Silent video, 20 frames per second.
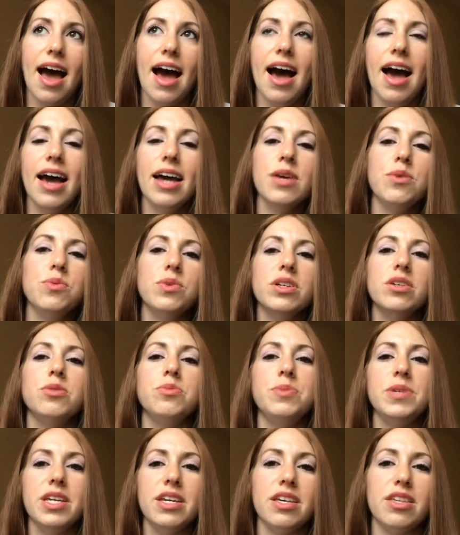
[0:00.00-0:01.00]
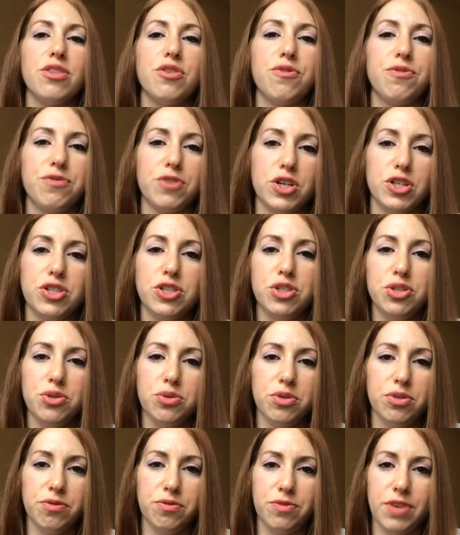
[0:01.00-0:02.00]
I will be the first to
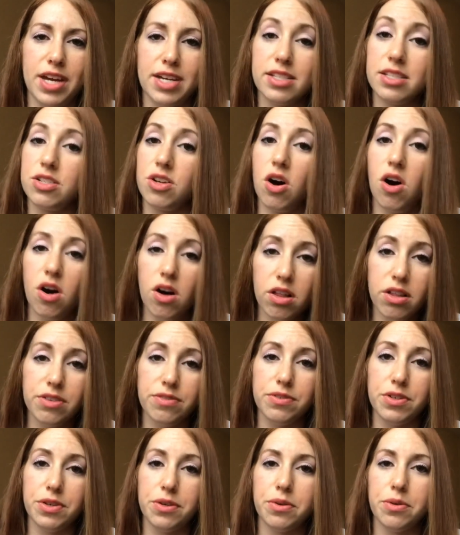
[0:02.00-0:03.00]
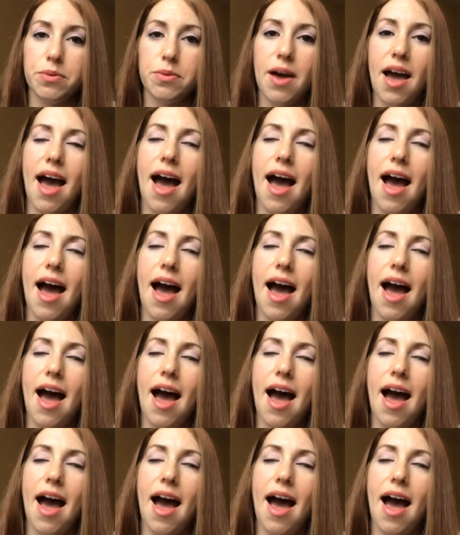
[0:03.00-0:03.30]
confess to all of you,